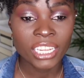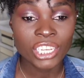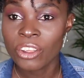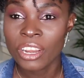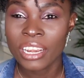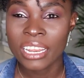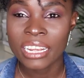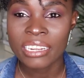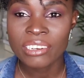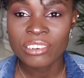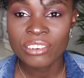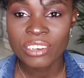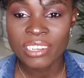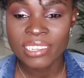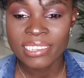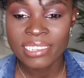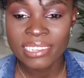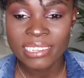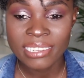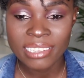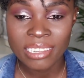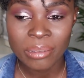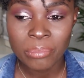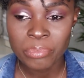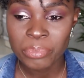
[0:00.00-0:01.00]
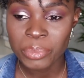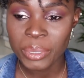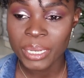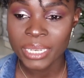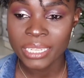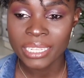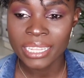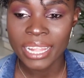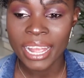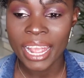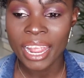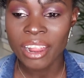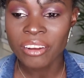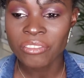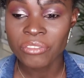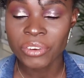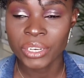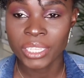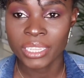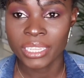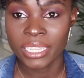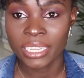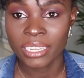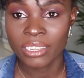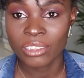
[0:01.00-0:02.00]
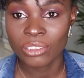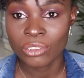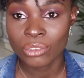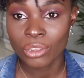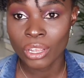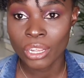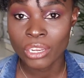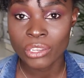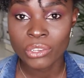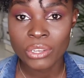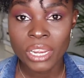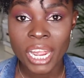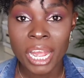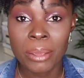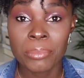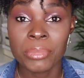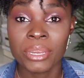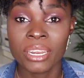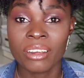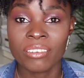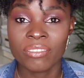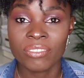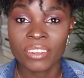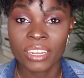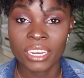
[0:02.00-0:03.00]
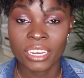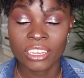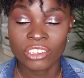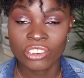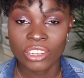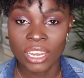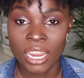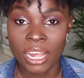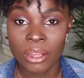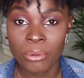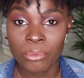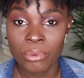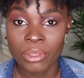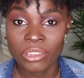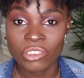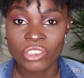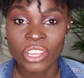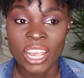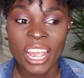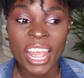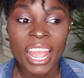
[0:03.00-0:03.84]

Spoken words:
Your electricity bill, everything is going to come in a Finnish language.